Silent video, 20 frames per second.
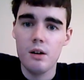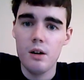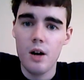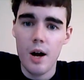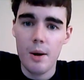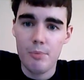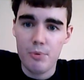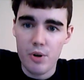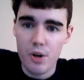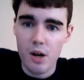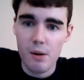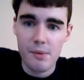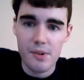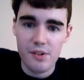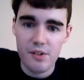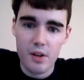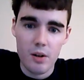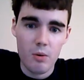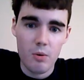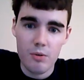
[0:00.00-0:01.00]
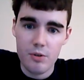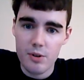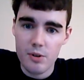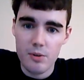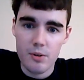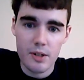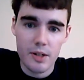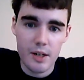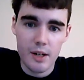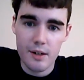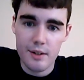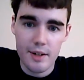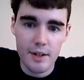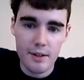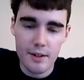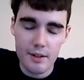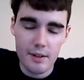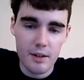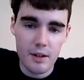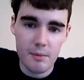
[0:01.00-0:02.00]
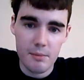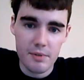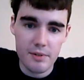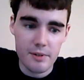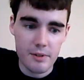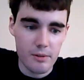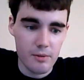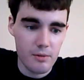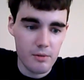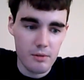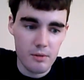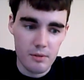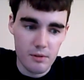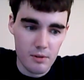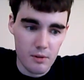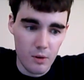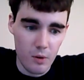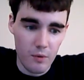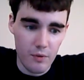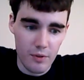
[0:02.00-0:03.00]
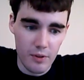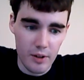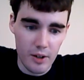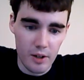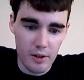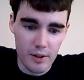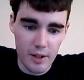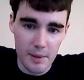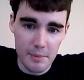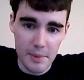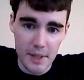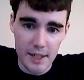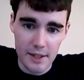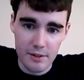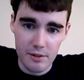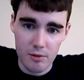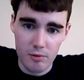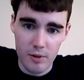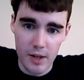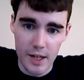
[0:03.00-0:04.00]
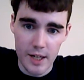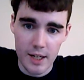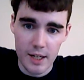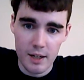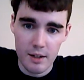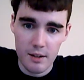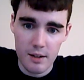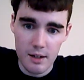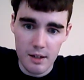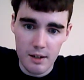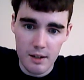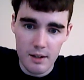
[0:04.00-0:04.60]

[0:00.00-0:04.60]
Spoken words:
I promise I won't do it again anytime soon. Hopefully I'll get back to writing.